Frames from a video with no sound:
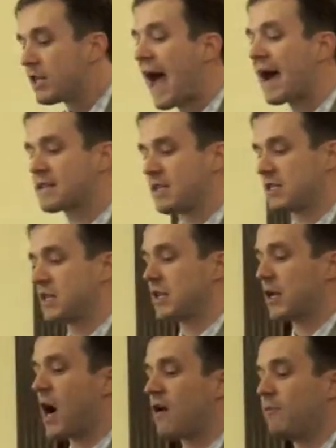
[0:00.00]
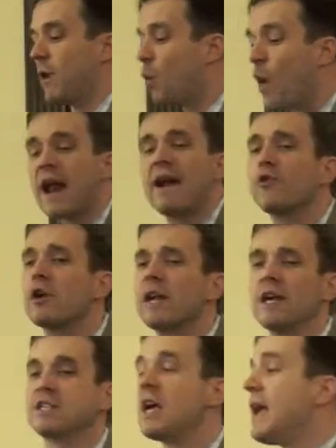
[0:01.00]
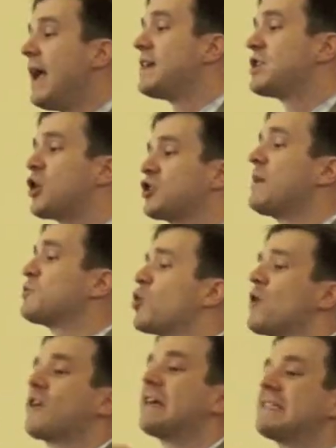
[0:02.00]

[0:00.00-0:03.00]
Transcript: taxes to the government? Whatever it is there some sort of